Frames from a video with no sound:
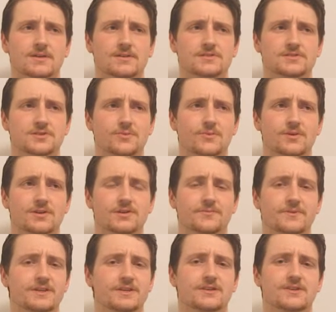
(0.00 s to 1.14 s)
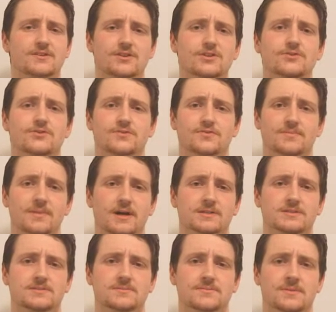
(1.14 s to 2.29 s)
So what can we conclude from that?